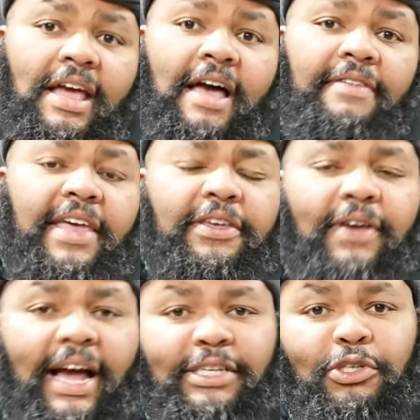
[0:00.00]
Thank you
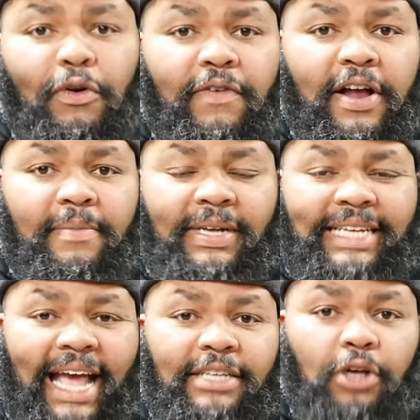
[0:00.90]
guys so very much,
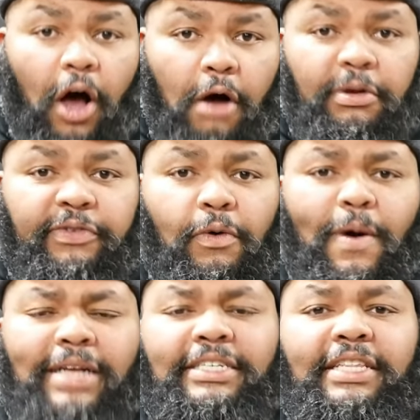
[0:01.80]
as always, for
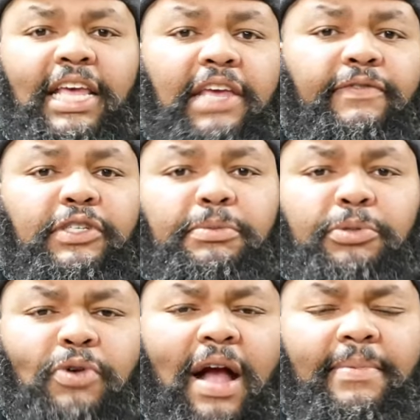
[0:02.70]
watching. Thank you for
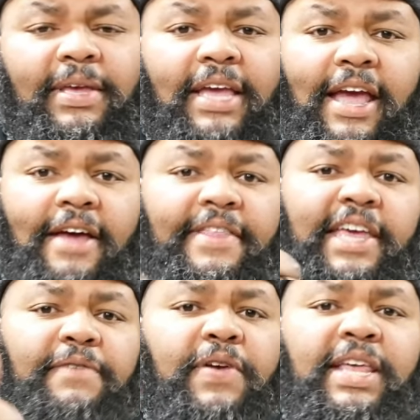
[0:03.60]
subscribing. Thank you for
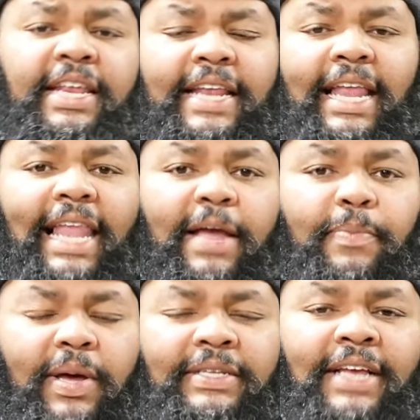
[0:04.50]
hitting that like button.